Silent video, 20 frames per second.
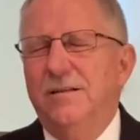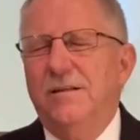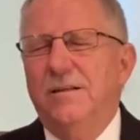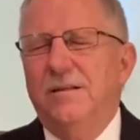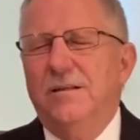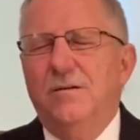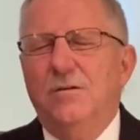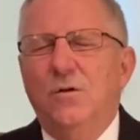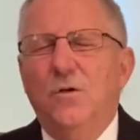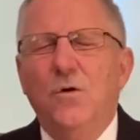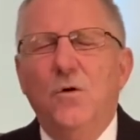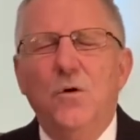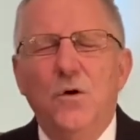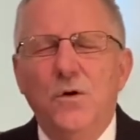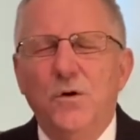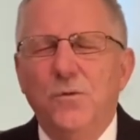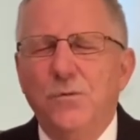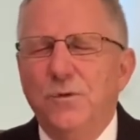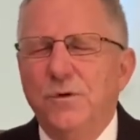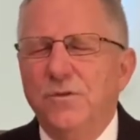
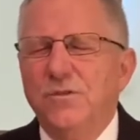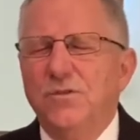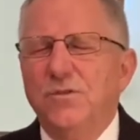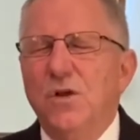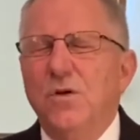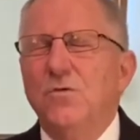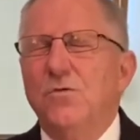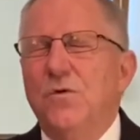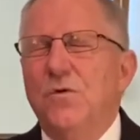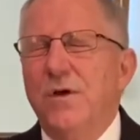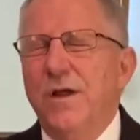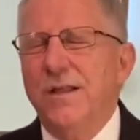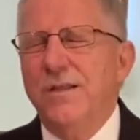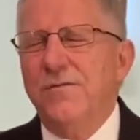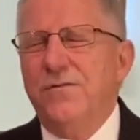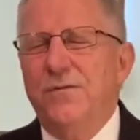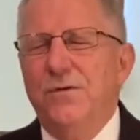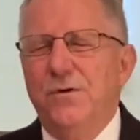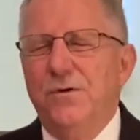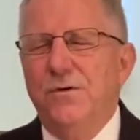Lord, we're so
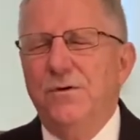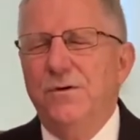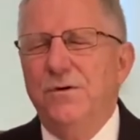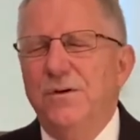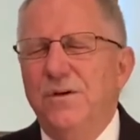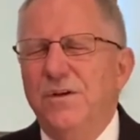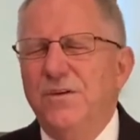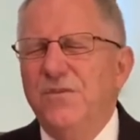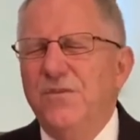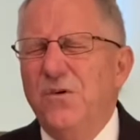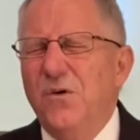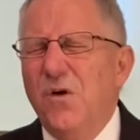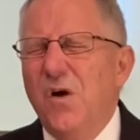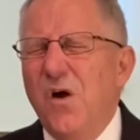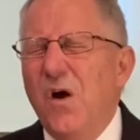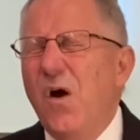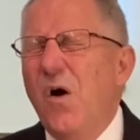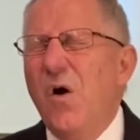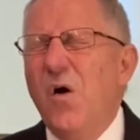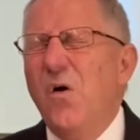grateful for
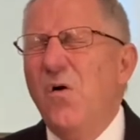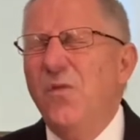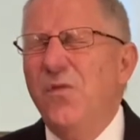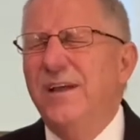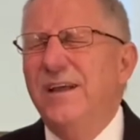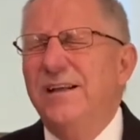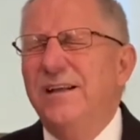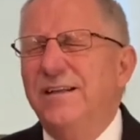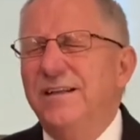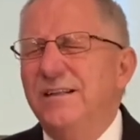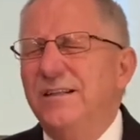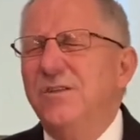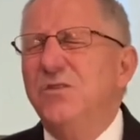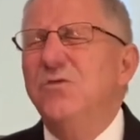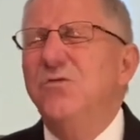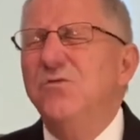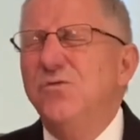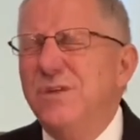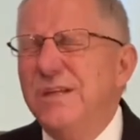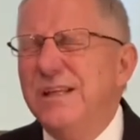all that
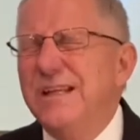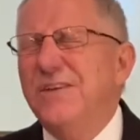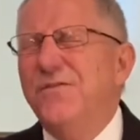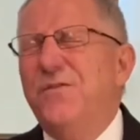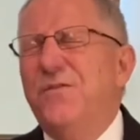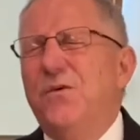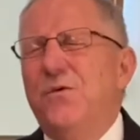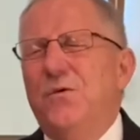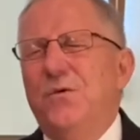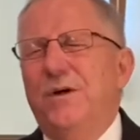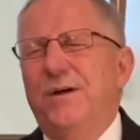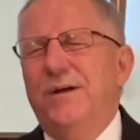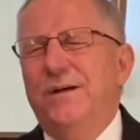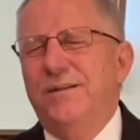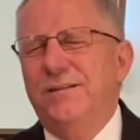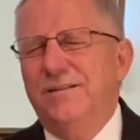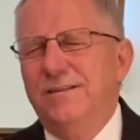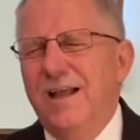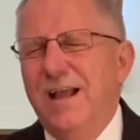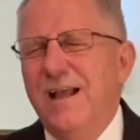you did for
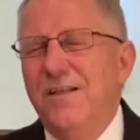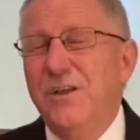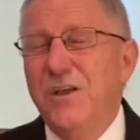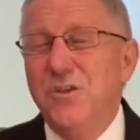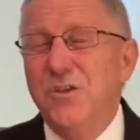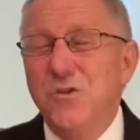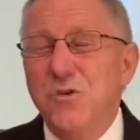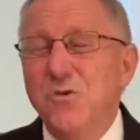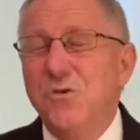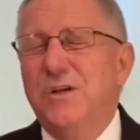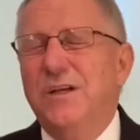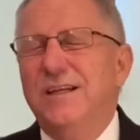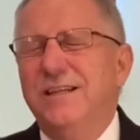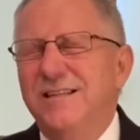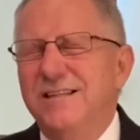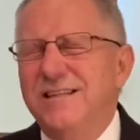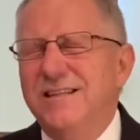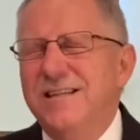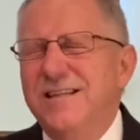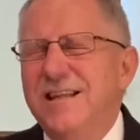us and that you
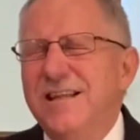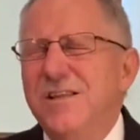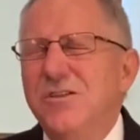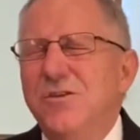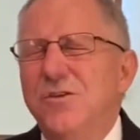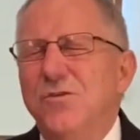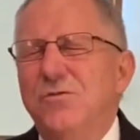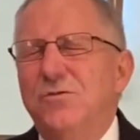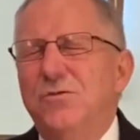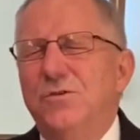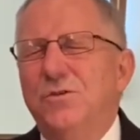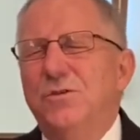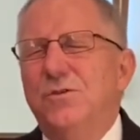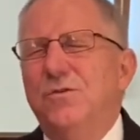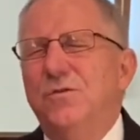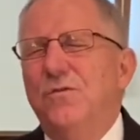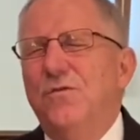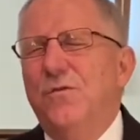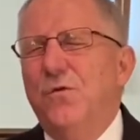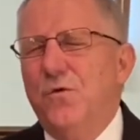continue to
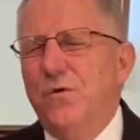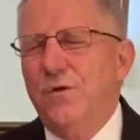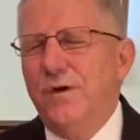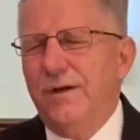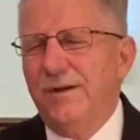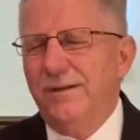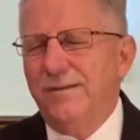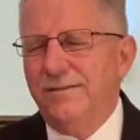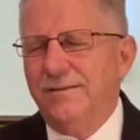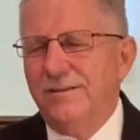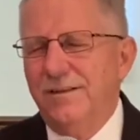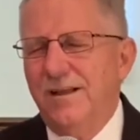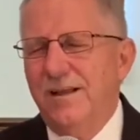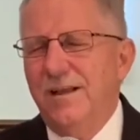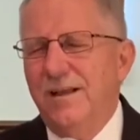do for us.